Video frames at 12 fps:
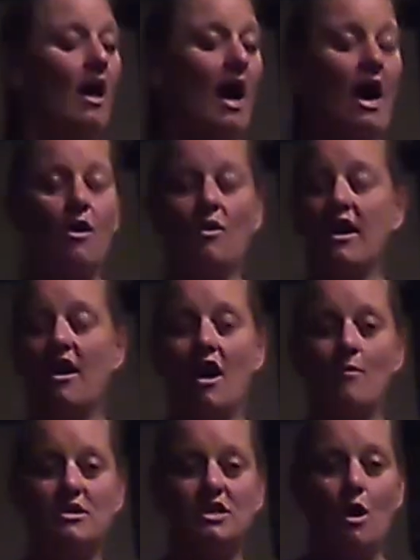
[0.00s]
I don't care how
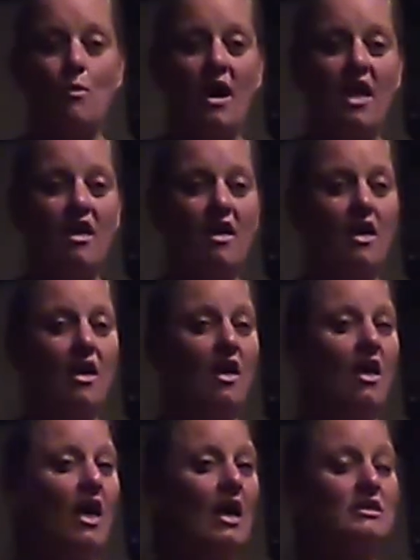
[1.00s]
much I weigh,
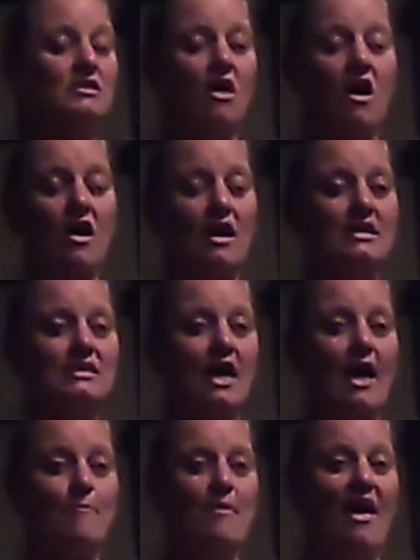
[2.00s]
as long as
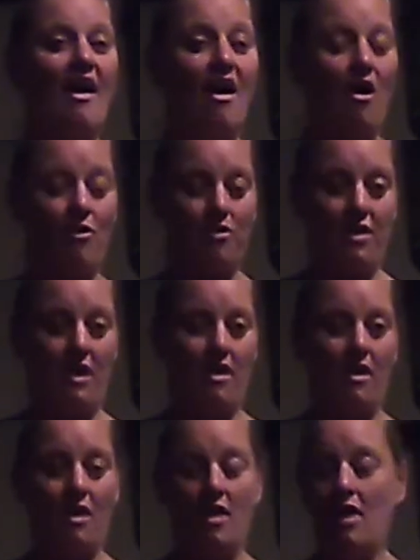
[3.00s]
I'm healthy.
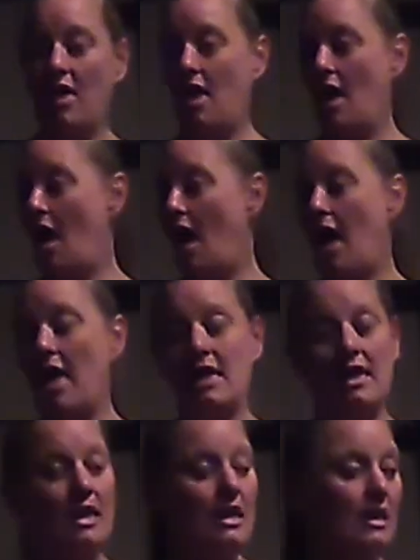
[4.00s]

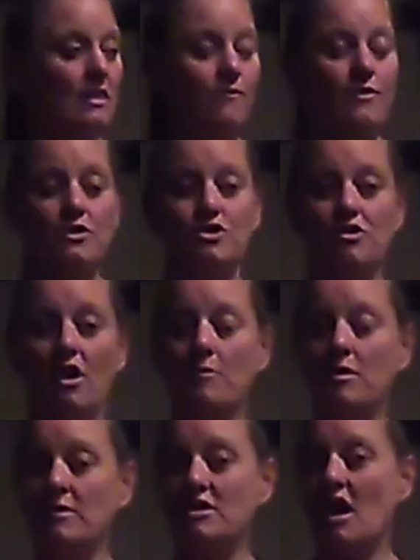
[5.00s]
In the future, I'm
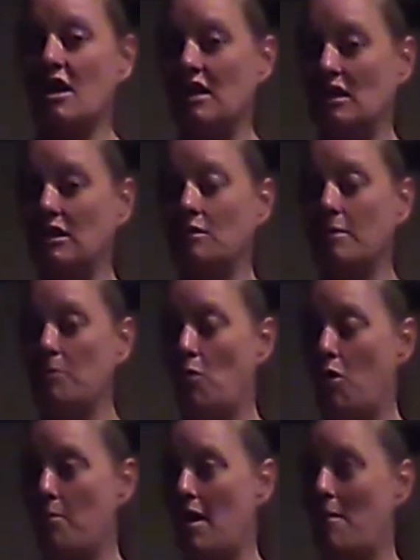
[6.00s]
going to be talking a little bit
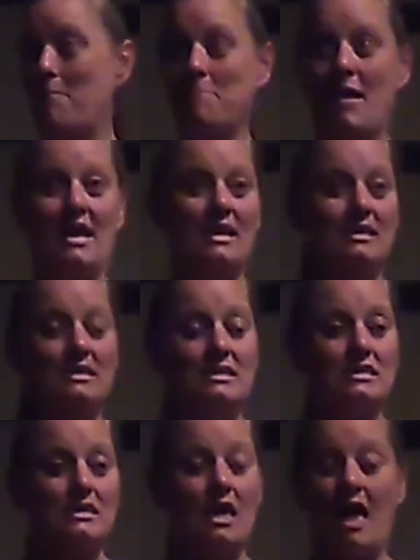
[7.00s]
more about
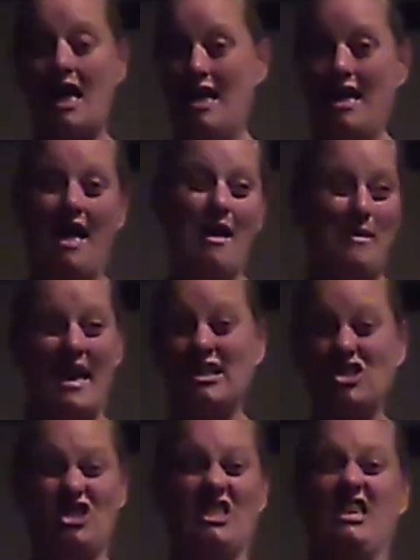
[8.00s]
maintenance. I'm
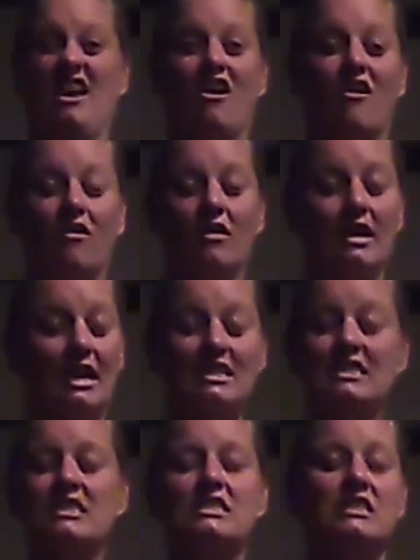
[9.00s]
actually there. And it's
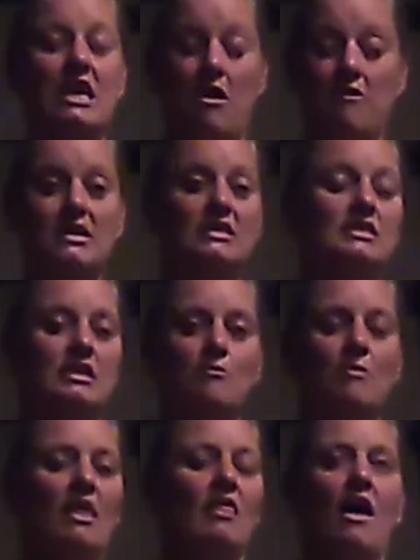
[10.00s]
the scariest thing in
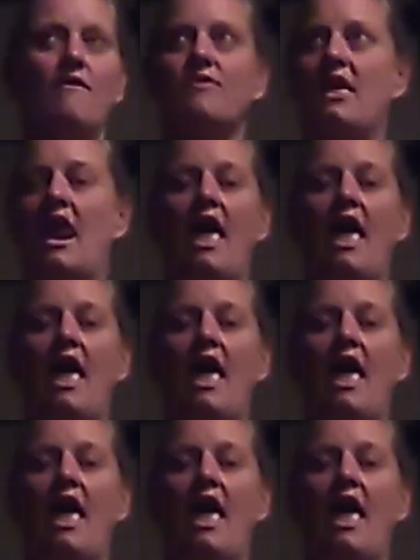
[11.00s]
my life that I